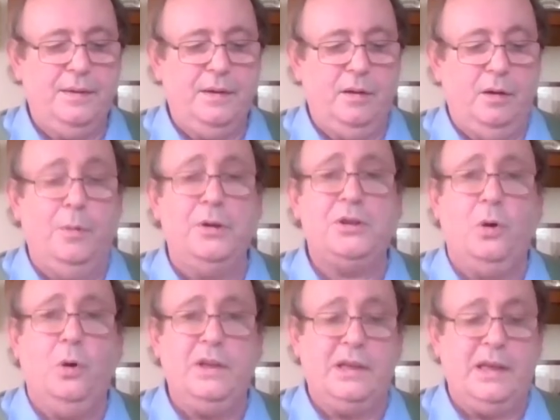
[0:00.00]
Almost
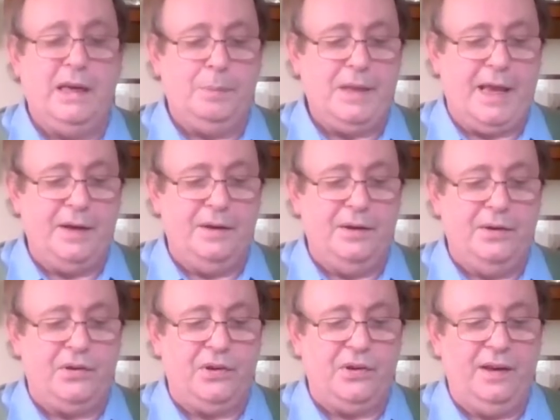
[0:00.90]
all the key
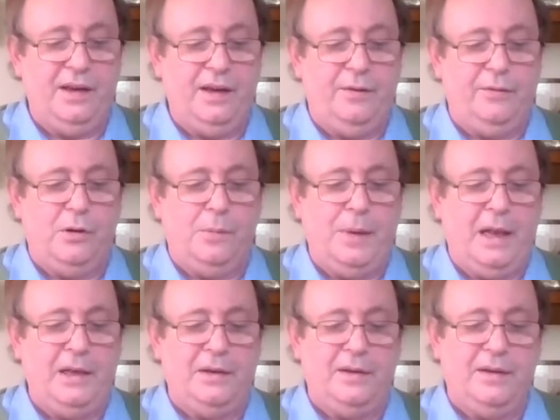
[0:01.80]
planners of the
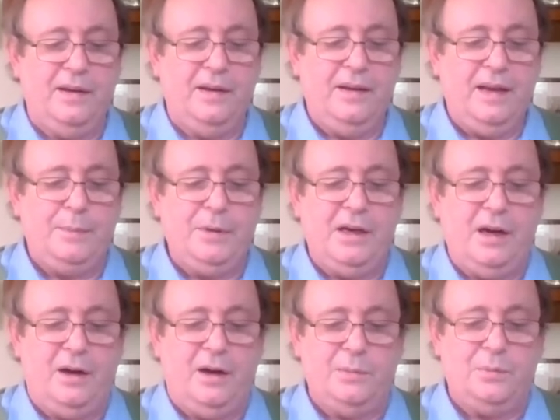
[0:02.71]
rebellion had been
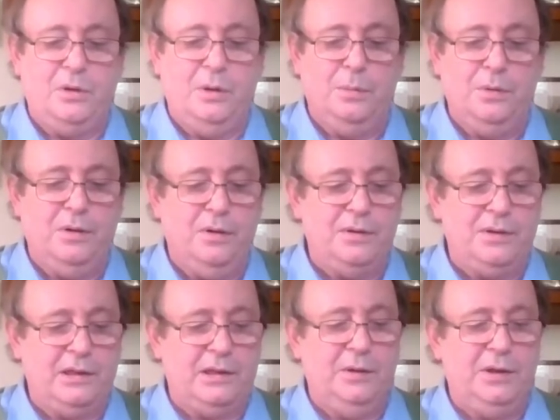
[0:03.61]
ardent pro-Boers,
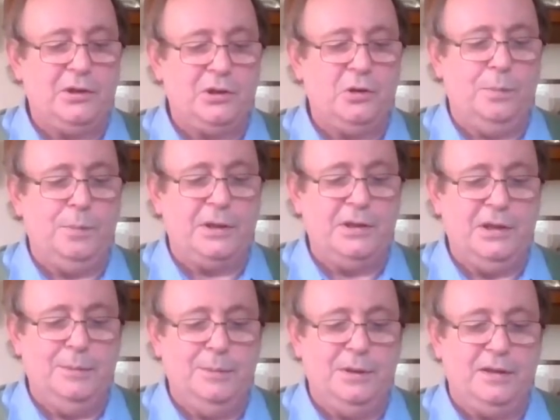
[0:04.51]
including Sean
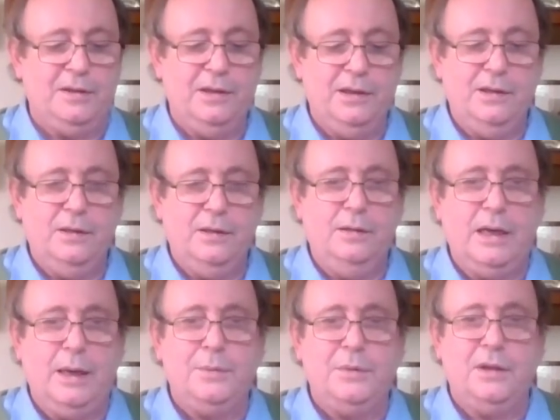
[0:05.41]
McDiarmid, who
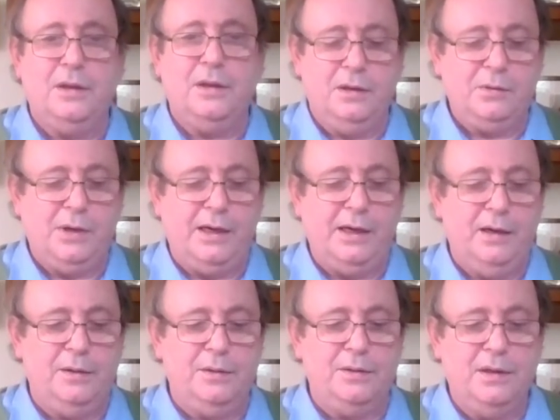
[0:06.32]
kept a
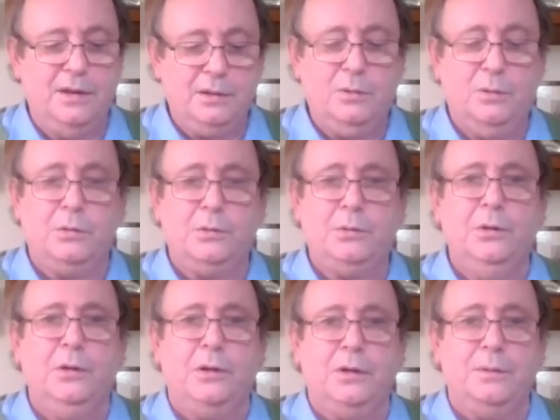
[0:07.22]
greyhound called
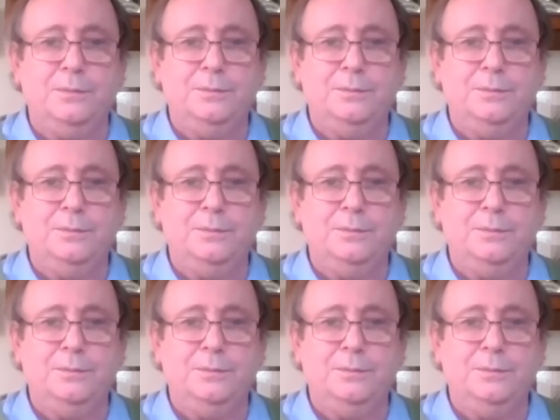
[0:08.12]
Kruger.